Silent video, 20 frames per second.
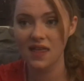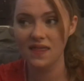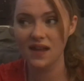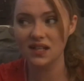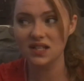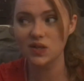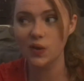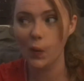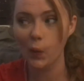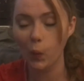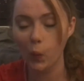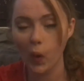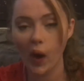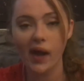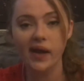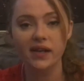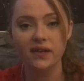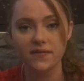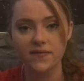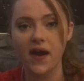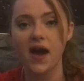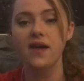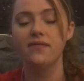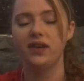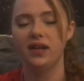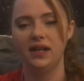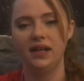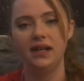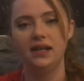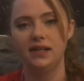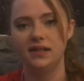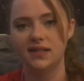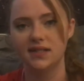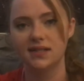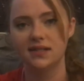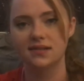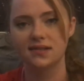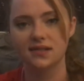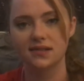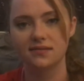That's 1 in 5
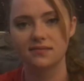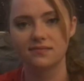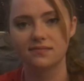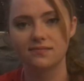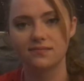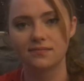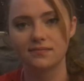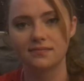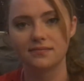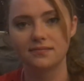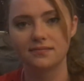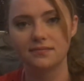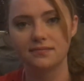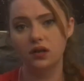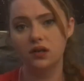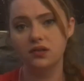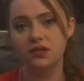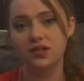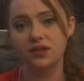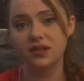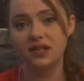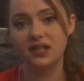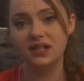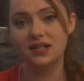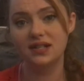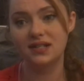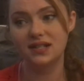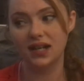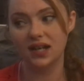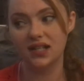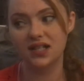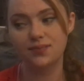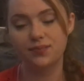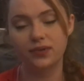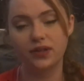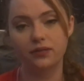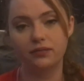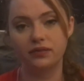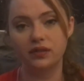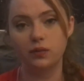Canadians. We also need a
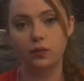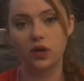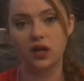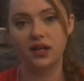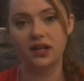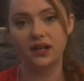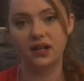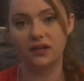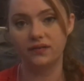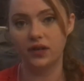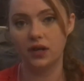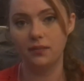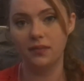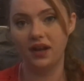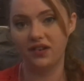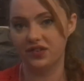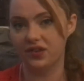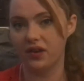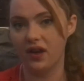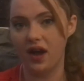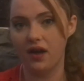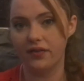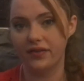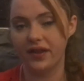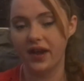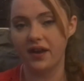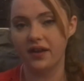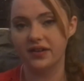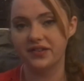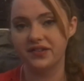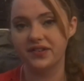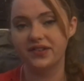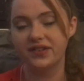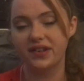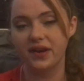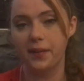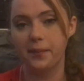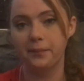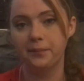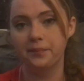desperate reworking of our mental health care
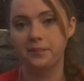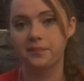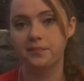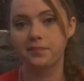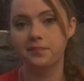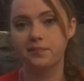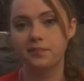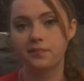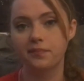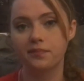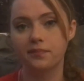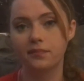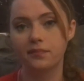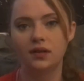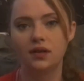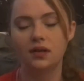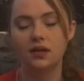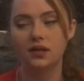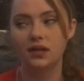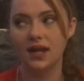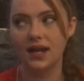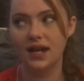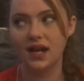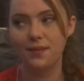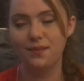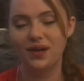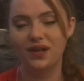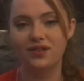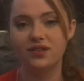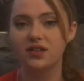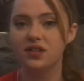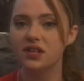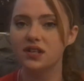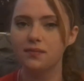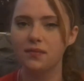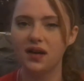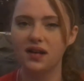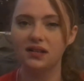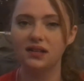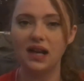system. Like I mentioned
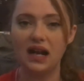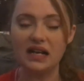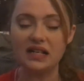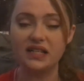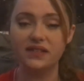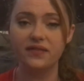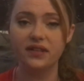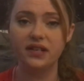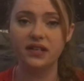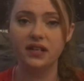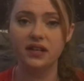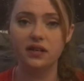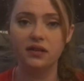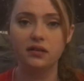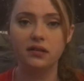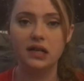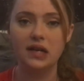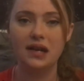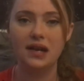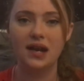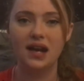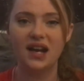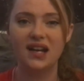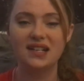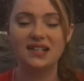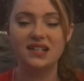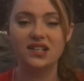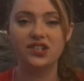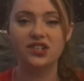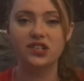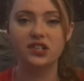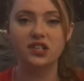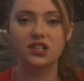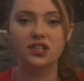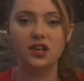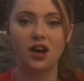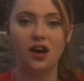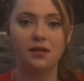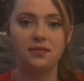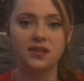in my last video, addiction
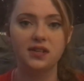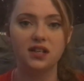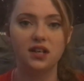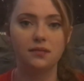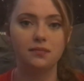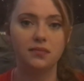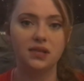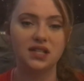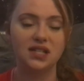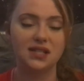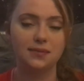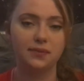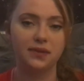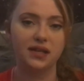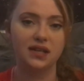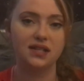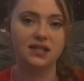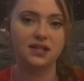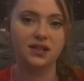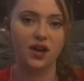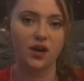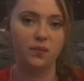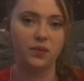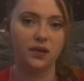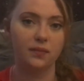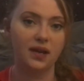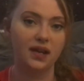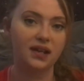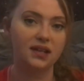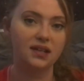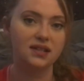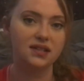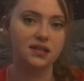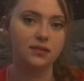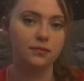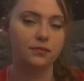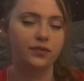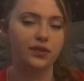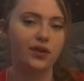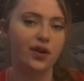is often a misplaced coping
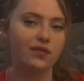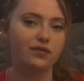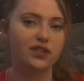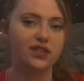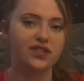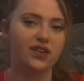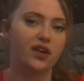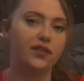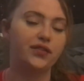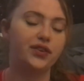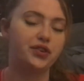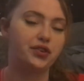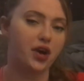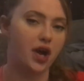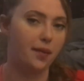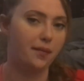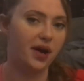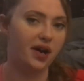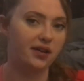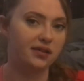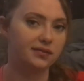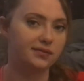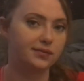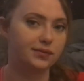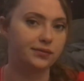mechanism for unresolved trauma.